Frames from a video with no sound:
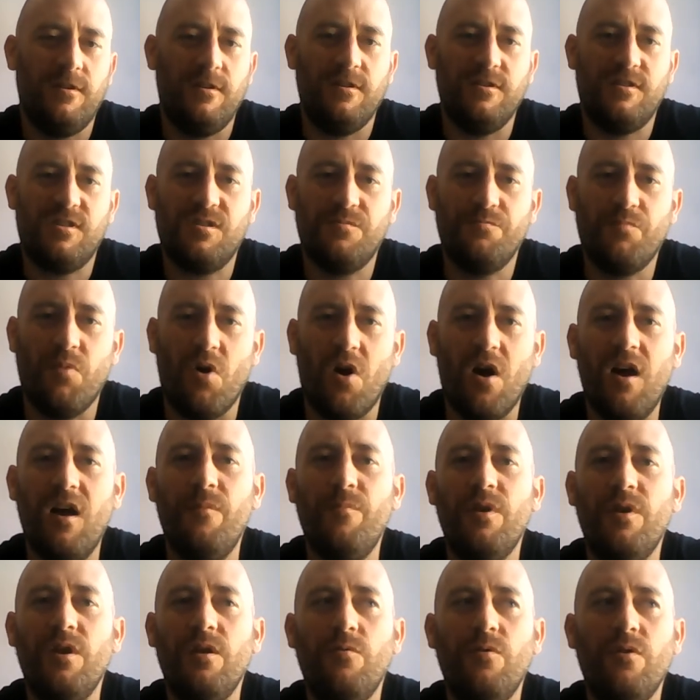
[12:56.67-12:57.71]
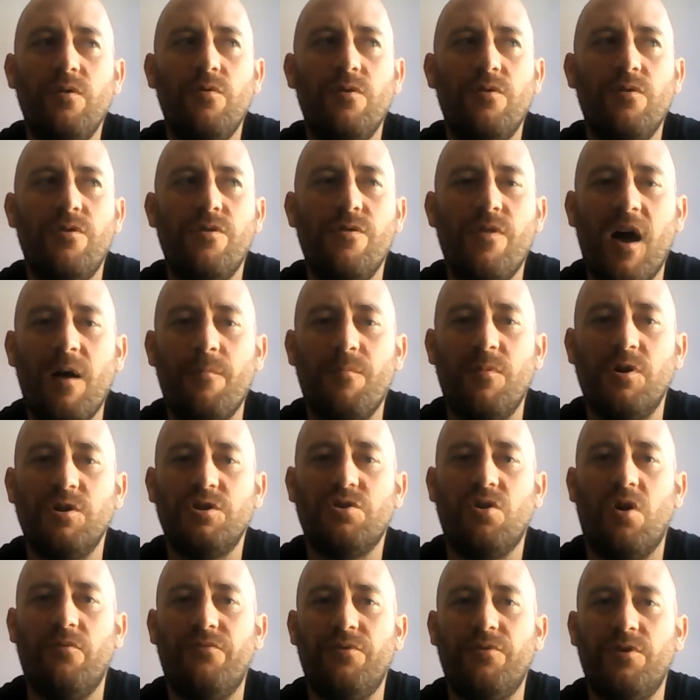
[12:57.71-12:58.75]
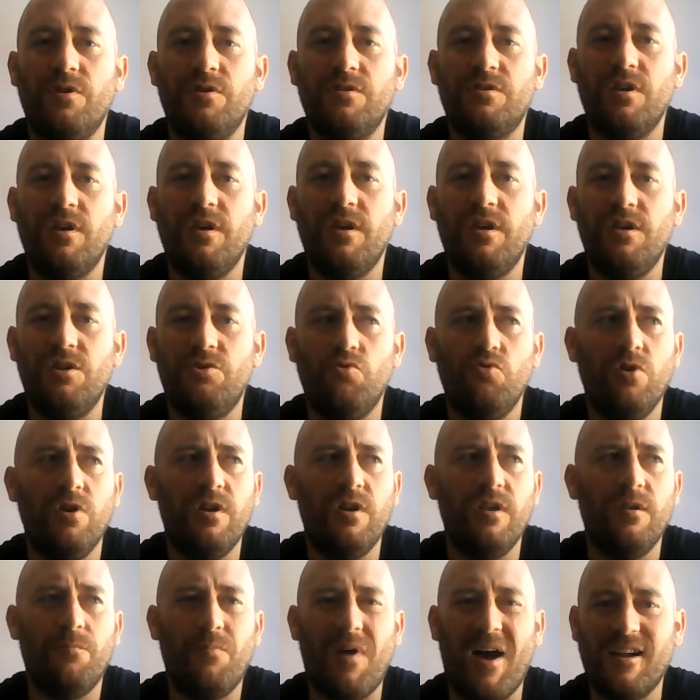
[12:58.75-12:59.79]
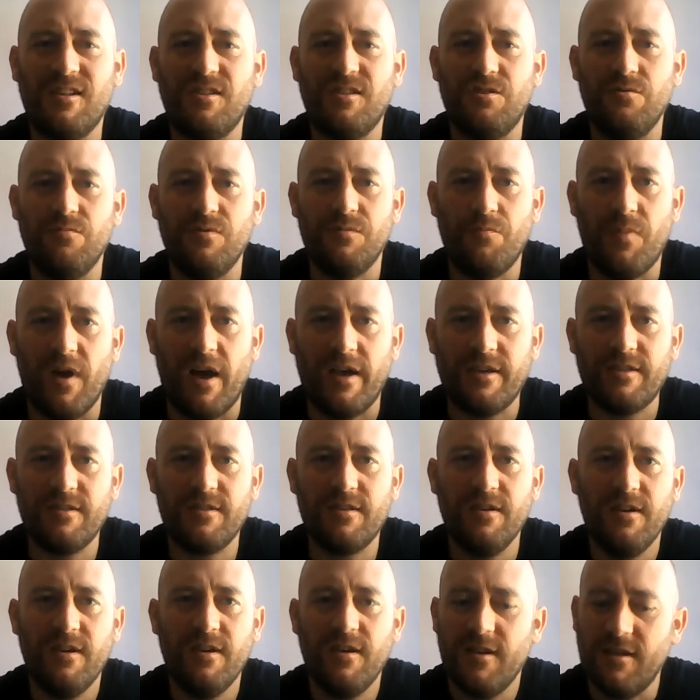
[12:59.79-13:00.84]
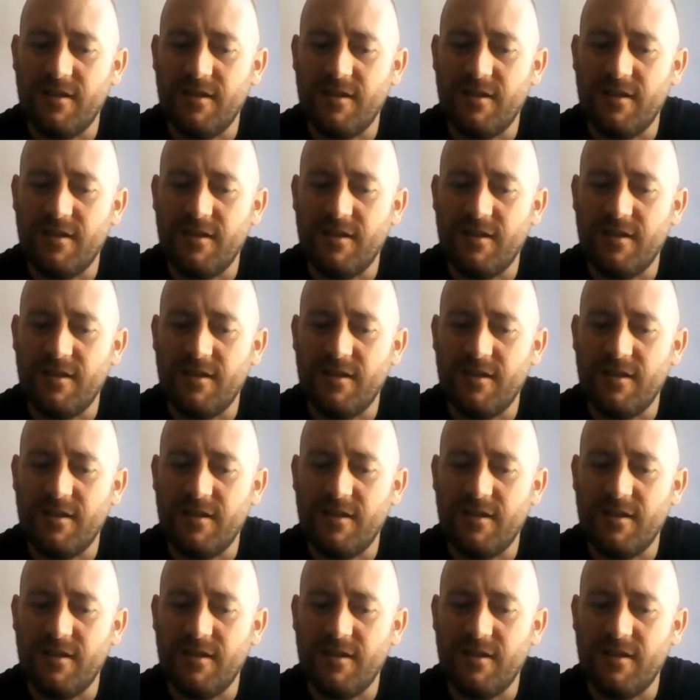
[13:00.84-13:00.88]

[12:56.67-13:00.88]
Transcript: inspire me with that much confidence that he's really back to his best.